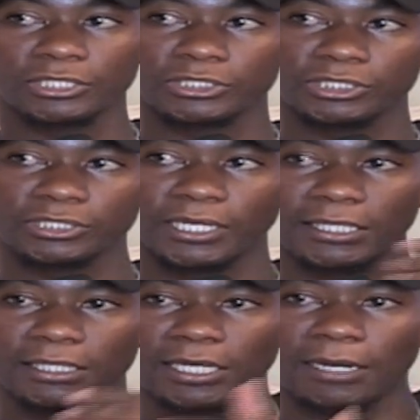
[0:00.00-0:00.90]
She
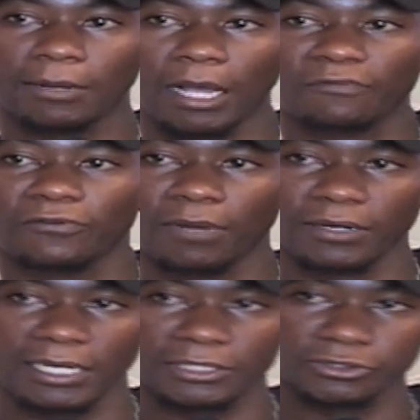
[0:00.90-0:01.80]
had come from a
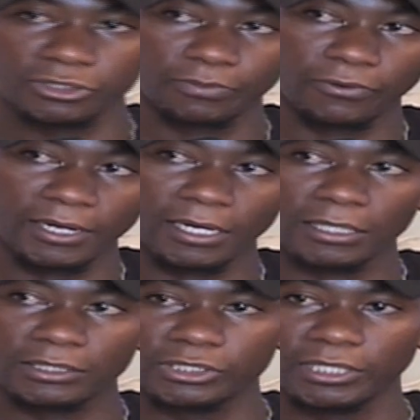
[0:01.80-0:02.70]
relationship where
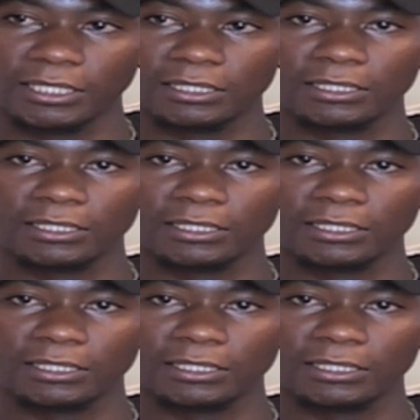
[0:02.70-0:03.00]
she had,